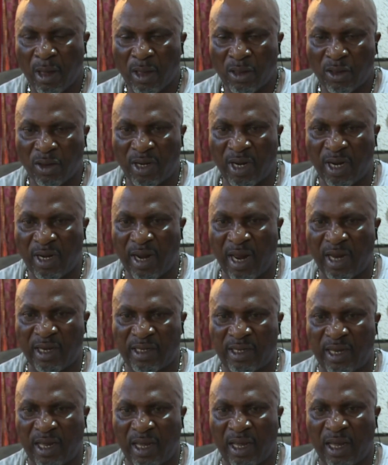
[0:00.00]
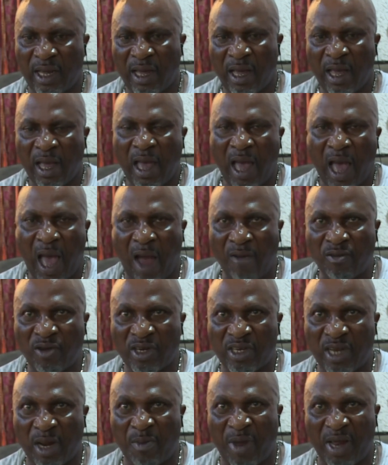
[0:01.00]
So the next day, I have
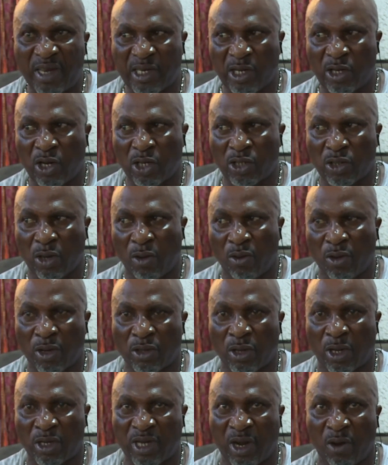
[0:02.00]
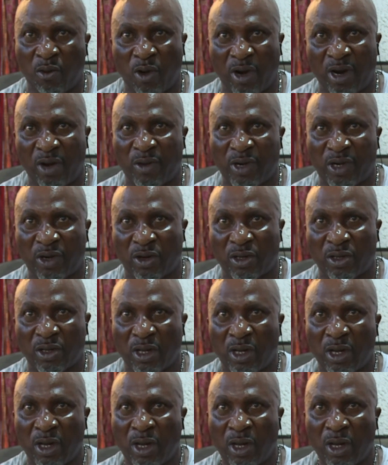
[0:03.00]
to send my senior son, who was also worried with us,
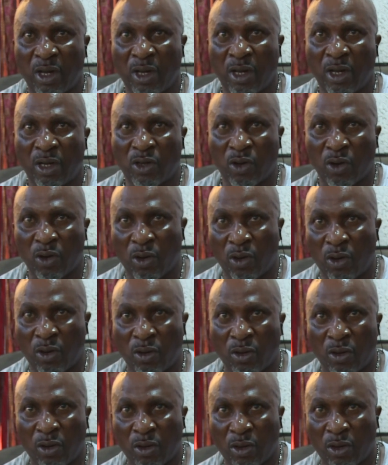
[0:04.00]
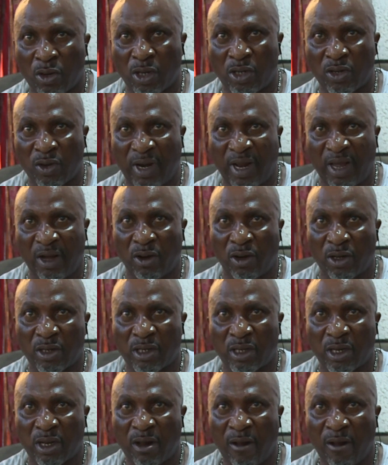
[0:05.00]
to go to Lagos.